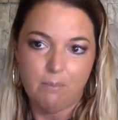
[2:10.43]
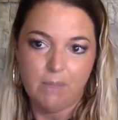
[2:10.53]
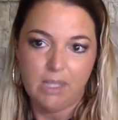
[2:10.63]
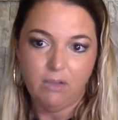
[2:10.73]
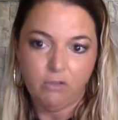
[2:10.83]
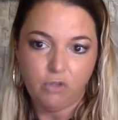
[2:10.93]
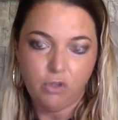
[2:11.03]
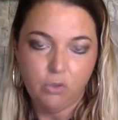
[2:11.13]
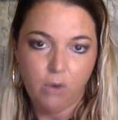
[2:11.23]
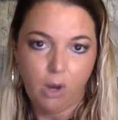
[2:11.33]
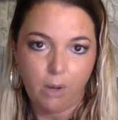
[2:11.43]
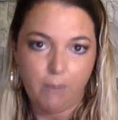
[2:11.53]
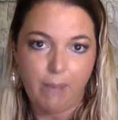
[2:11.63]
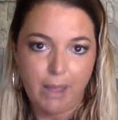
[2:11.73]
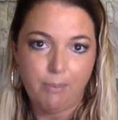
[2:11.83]
If you are
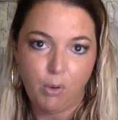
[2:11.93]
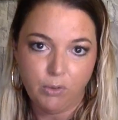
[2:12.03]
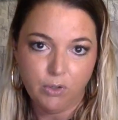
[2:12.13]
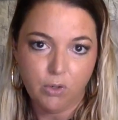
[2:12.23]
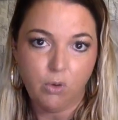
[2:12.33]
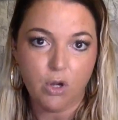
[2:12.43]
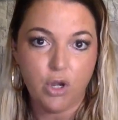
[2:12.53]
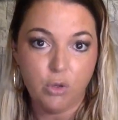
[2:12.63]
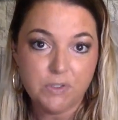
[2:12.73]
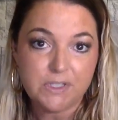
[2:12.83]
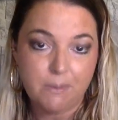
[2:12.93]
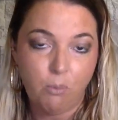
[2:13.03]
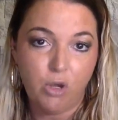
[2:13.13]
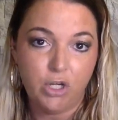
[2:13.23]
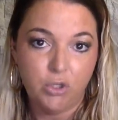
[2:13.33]
bipolar or know
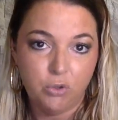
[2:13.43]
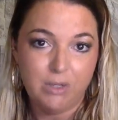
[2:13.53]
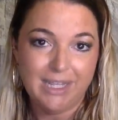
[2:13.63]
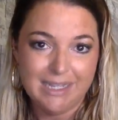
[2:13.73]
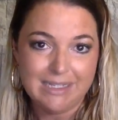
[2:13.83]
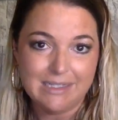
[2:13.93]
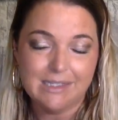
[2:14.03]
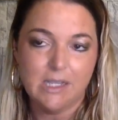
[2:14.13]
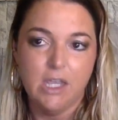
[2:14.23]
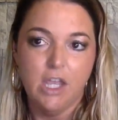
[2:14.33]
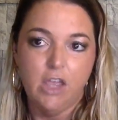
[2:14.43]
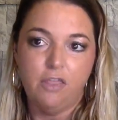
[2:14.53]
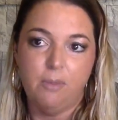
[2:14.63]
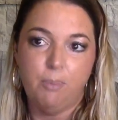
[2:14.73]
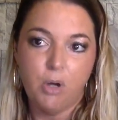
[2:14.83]
someone who is,
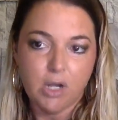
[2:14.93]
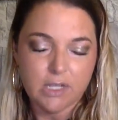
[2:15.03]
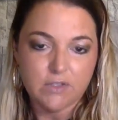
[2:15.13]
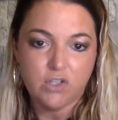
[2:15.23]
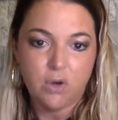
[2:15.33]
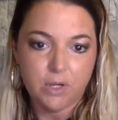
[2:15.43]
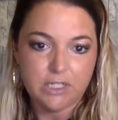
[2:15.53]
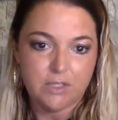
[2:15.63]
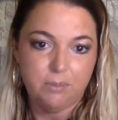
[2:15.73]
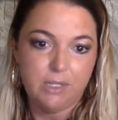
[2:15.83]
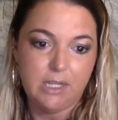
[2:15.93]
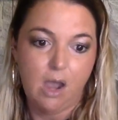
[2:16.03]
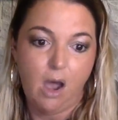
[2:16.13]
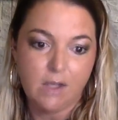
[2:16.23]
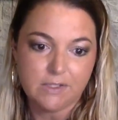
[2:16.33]
the book is going to be
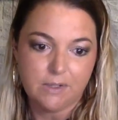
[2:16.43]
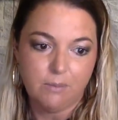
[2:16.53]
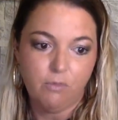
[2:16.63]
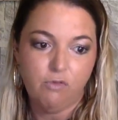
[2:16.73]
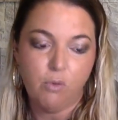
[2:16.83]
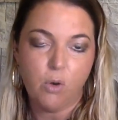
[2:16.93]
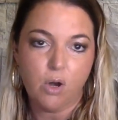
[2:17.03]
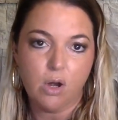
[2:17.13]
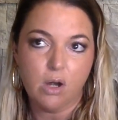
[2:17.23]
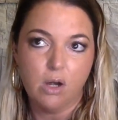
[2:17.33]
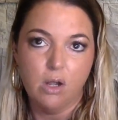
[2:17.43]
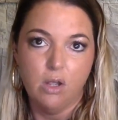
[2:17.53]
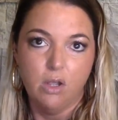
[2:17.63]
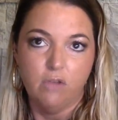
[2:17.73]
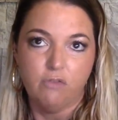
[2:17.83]
awesome for
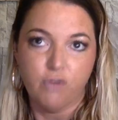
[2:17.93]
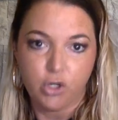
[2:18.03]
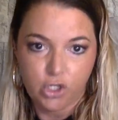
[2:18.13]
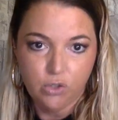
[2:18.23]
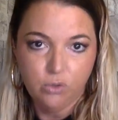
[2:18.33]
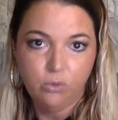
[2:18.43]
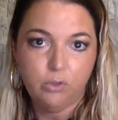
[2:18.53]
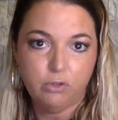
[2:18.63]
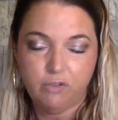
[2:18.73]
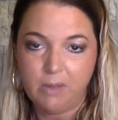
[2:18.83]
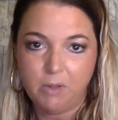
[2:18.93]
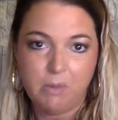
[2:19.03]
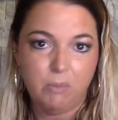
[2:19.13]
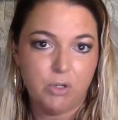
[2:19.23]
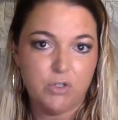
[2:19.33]
you, your family
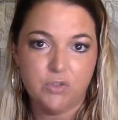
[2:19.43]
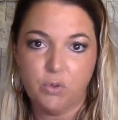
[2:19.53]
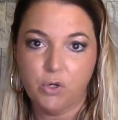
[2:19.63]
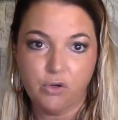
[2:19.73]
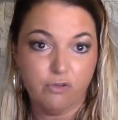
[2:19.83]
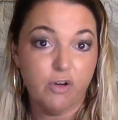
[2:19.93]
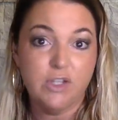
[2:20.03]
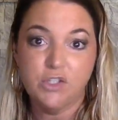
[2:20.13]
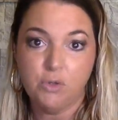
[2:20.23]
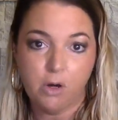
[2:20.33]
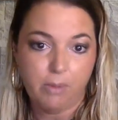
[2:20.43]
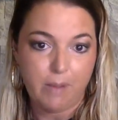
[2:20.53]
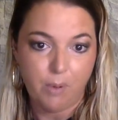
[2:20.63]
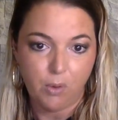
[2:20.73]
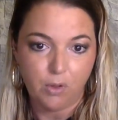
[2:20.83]
members, or your friends who are
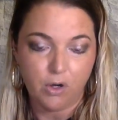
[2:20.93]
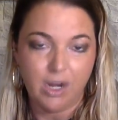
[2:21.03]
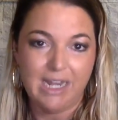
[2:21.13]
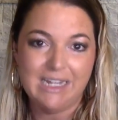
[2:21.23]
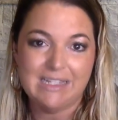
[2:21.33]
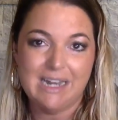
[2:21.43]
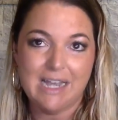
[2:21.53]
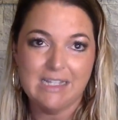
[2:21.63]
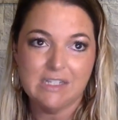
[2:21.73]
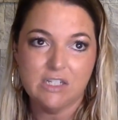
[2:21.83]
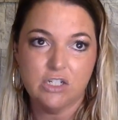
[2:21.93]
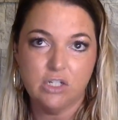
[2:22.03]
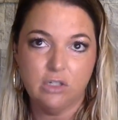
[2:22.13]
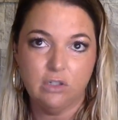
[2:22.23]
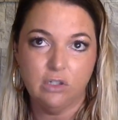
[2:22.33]
bipolar. And it's nice to
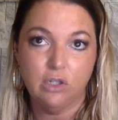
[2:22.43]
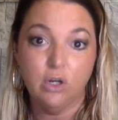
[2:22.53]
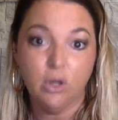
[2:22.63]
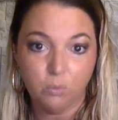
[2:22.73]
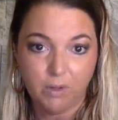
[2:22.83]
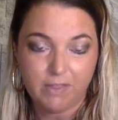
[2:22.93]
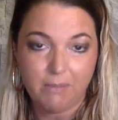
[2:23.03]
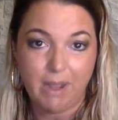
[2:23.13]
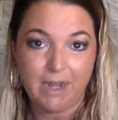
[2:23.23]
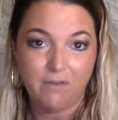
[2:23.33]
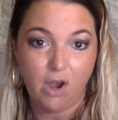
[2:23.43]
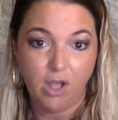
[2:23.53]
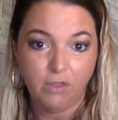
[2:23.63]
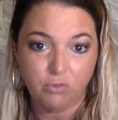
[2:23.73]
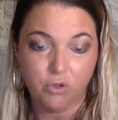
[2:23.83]
learn what they might have
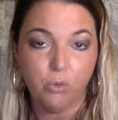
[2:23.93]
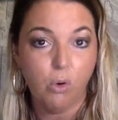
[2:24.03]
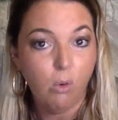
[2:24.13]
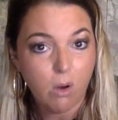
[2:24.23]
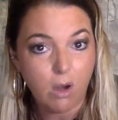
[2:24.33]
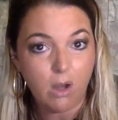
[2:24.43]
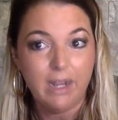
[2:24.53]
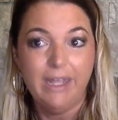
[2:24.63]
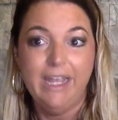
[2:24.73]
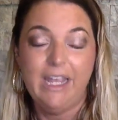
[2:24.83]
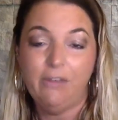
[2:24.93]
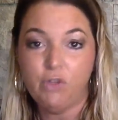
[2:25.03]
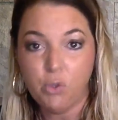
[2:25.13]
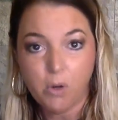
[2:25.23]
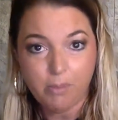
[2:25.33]
gone through. Or if
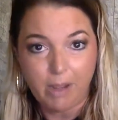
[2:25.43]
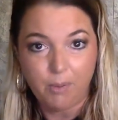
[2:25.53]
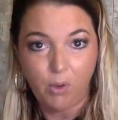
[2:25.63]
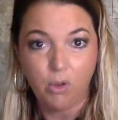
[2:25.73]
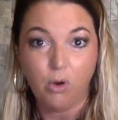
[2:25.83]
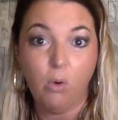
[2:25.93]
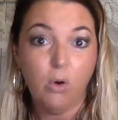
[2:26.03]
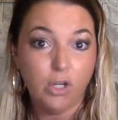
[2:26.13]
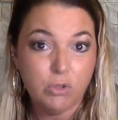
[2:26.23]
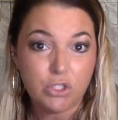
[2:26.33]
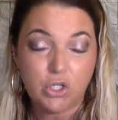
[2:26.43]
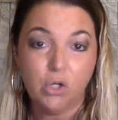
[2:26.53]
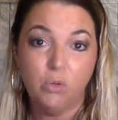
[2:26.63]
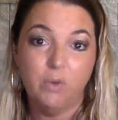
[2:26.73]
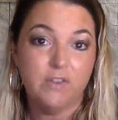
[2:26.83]
you're bipolar or you
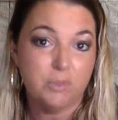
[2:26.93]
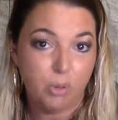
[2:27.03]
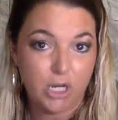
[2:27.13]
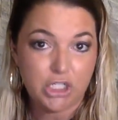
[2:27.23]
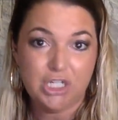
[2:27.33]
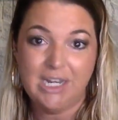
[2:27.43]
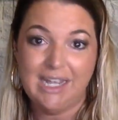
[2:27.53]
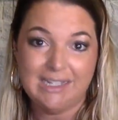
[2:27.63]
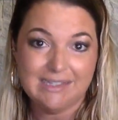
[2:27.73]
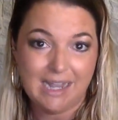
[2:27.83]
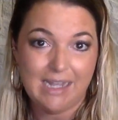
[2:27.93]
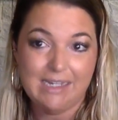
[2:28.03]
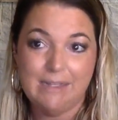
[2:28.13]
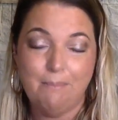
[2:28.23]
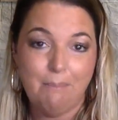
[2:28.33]
struggle with depression,
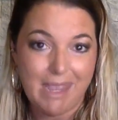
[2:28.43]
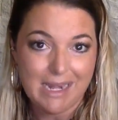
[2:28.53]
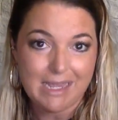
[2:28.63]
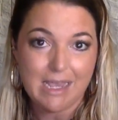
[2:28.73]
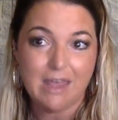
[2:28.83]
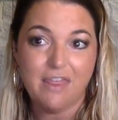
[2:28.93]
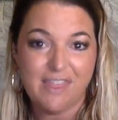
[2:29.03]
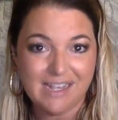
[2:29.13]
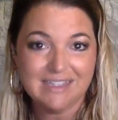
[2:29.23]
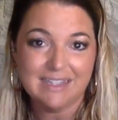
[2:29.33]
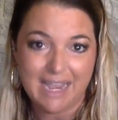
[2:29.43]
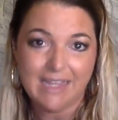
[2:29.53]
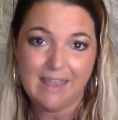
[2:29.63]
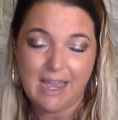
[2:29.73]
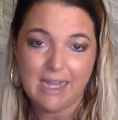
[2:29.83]
anxiety, mania, things like
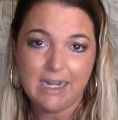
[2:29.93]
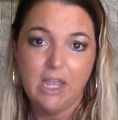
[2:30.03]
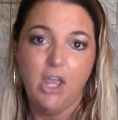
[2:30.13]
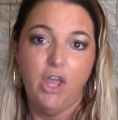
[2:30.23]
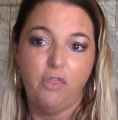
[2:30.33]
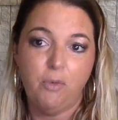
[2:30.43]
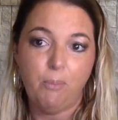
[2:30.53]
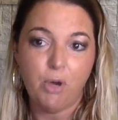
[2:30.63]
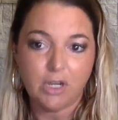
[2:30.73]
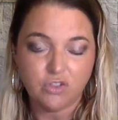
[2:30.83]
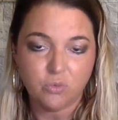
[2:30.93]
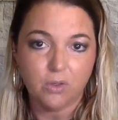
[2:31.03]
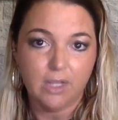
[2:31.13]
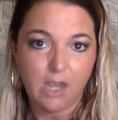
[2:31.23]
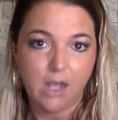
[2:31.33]
that, the book is
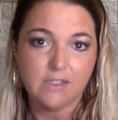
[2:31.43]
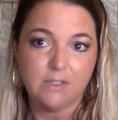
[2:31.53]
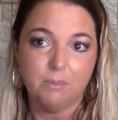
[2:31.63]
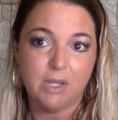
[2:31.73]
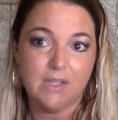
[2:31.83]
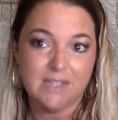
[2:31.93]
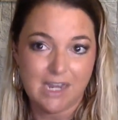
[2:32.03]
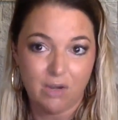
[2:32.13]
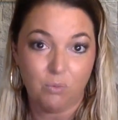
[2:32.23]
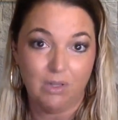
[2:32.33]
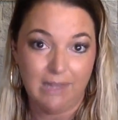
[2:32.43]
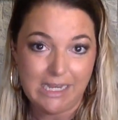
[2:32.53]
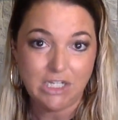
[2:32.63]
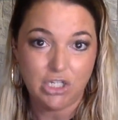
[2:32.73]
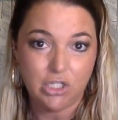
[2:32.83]
really awesome because it can
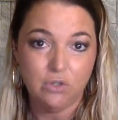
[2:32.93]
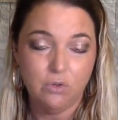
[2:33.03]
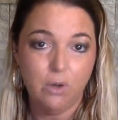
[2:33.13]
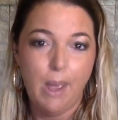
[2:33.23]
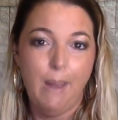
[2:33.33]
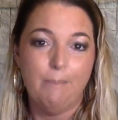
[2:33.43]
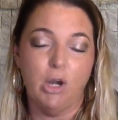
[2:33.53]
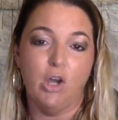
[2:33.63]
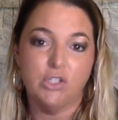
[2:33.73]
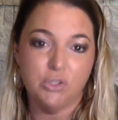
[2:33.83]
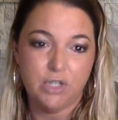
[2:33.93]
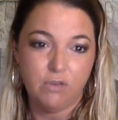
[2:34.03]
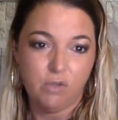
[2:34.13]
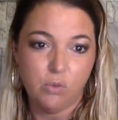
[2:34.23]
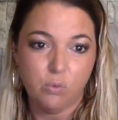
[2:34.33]
relate to you, but also
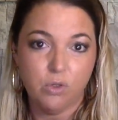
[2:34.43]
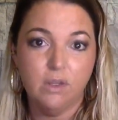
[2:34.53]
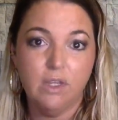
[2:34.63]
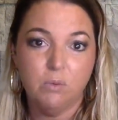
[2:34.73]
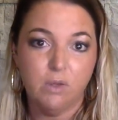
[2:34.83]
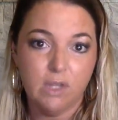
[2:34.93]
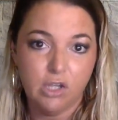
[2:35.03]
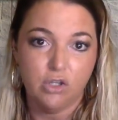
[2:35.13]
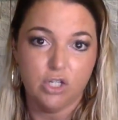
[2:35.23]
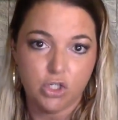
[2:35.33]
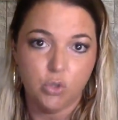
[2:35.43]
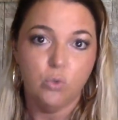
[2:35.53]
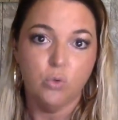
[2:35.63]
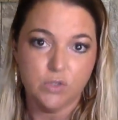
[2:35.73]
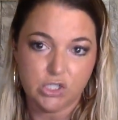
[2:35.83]
give you really, really good
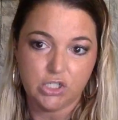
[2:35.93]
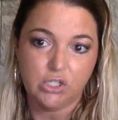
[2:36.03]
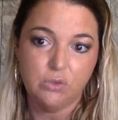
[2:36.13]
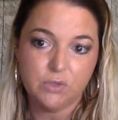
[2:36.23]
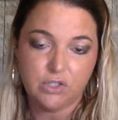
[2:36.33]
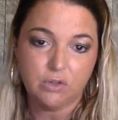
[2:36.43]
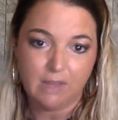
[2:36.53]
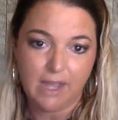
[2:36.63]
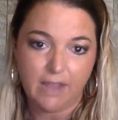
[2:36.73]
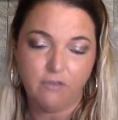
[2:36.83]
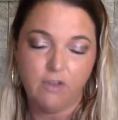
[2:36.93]
tools to use in your life.